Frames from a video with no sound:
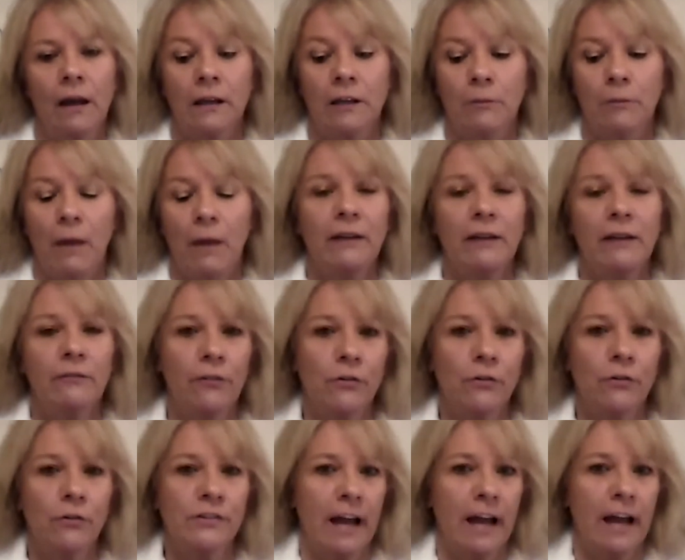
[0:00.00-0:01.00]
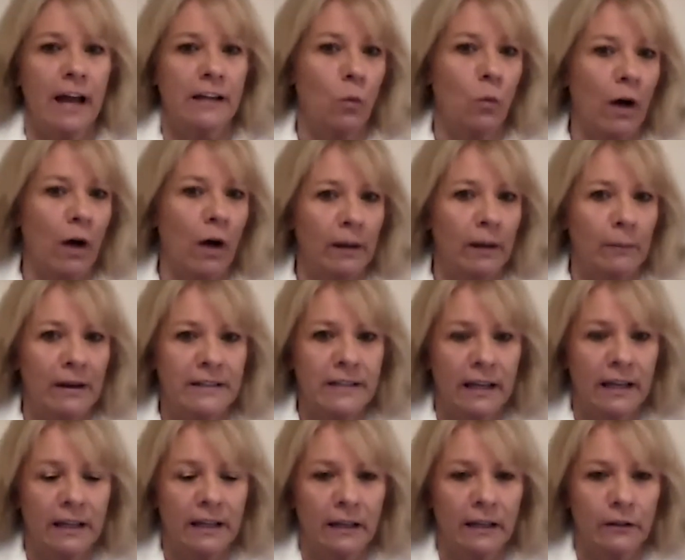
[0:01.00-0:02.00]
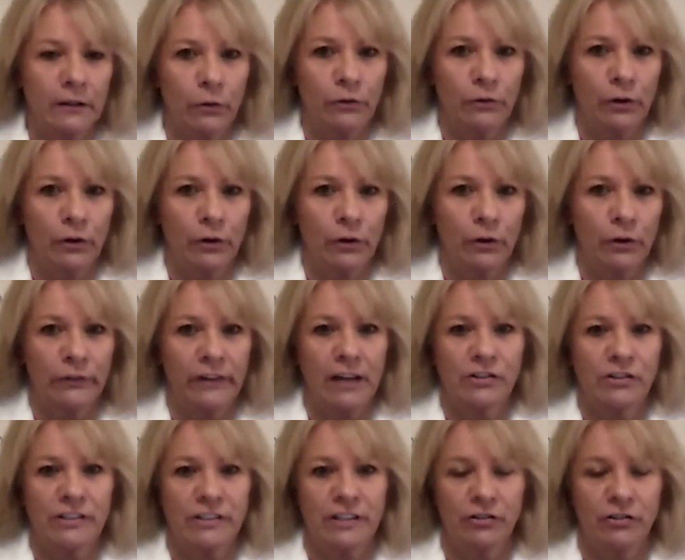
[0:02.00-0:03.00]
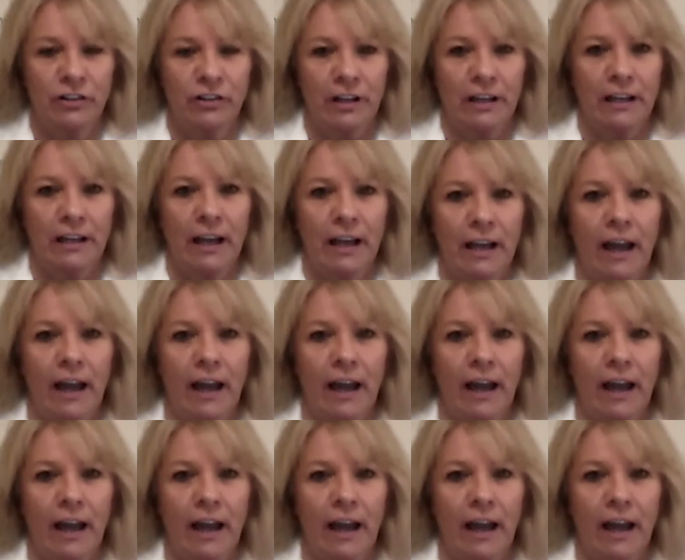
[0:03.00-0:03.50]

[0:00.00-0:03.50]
You might first ask, why am I taking low-dose hCG?